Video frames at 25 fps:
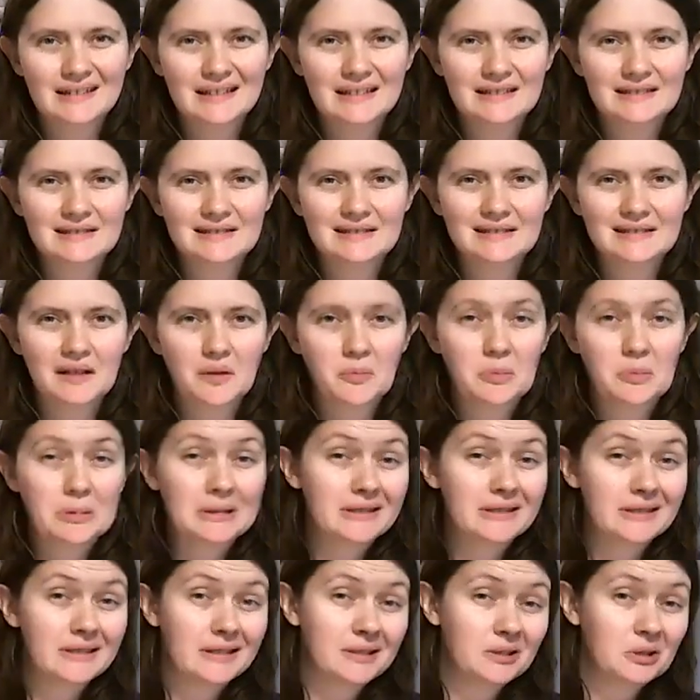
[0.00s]
It's not
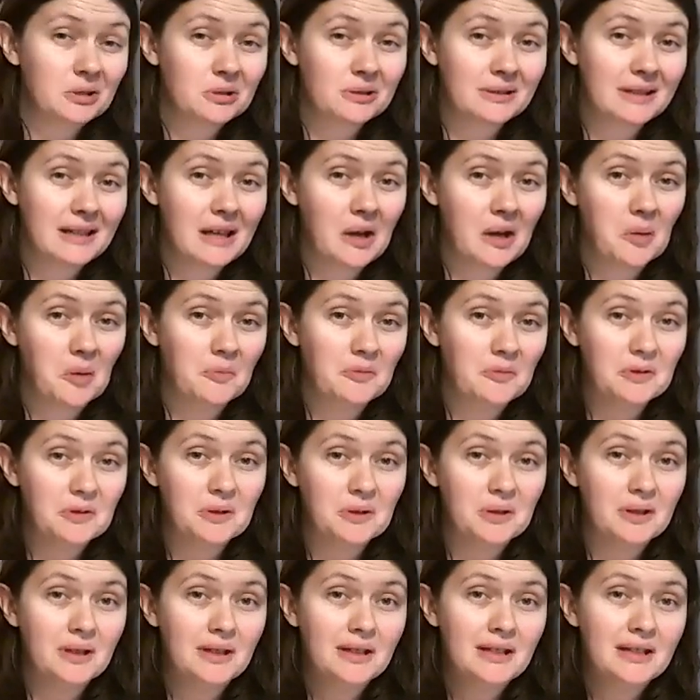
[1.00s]
particularly
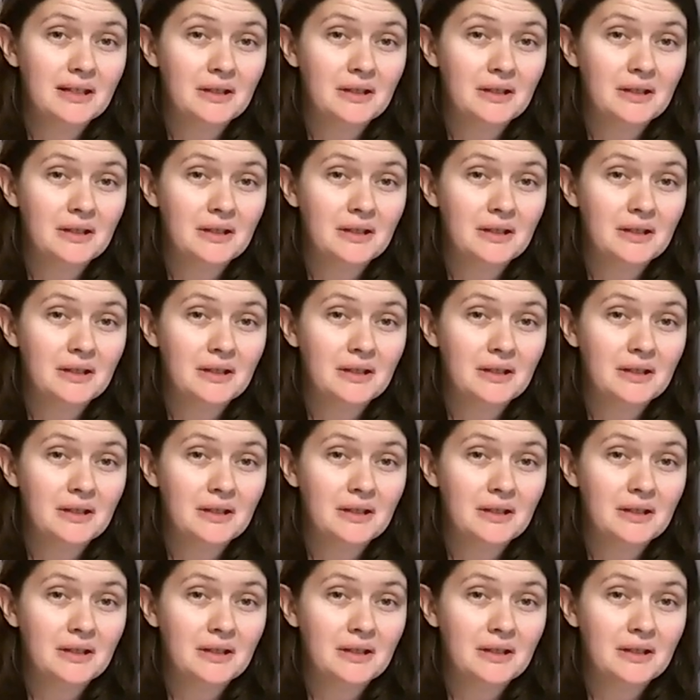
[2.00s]
helpful.